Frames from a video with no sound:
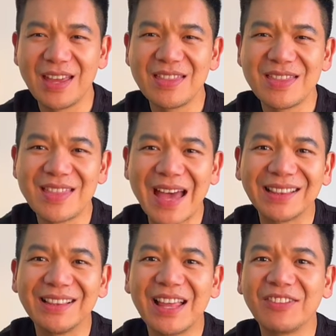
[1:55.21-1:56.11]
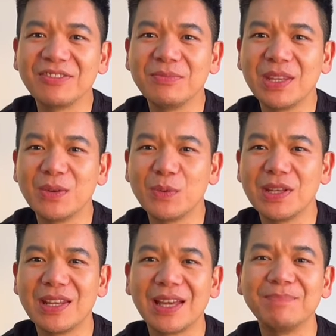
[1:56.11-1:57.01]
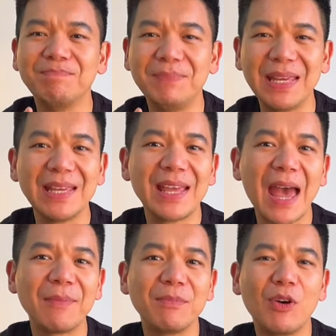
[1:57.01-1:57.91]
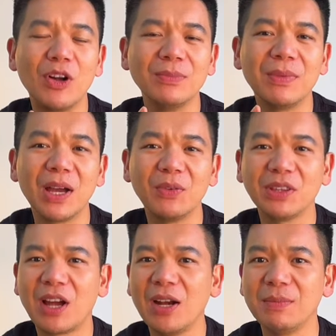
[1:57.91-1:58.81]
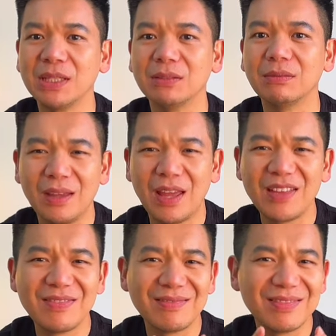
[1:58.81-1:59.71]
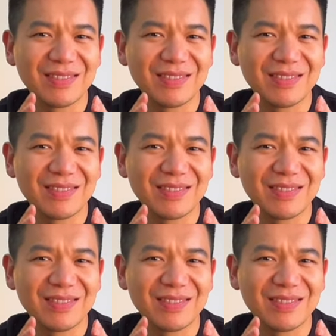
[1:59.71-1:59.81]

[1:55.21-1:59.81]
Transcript: And that left me with a big gap on my retirement. And